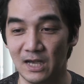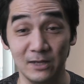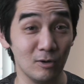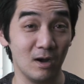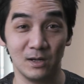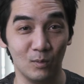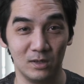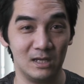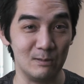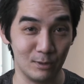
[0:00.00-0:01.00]
I know I don't
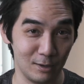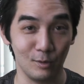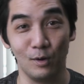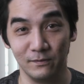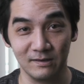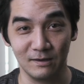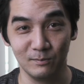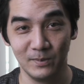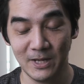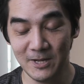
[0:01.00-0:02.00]
want to keep it on all the
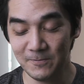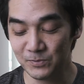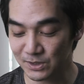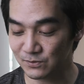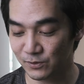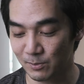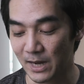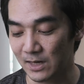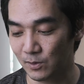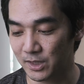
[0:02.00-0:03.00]
time just for the
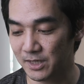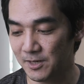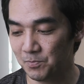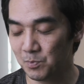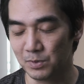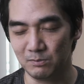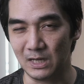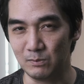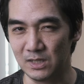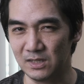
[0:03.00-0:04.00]
battery, but
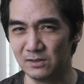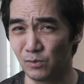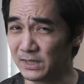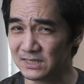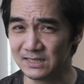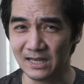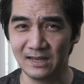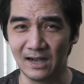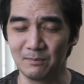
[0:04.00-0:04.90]
maybe twice a day.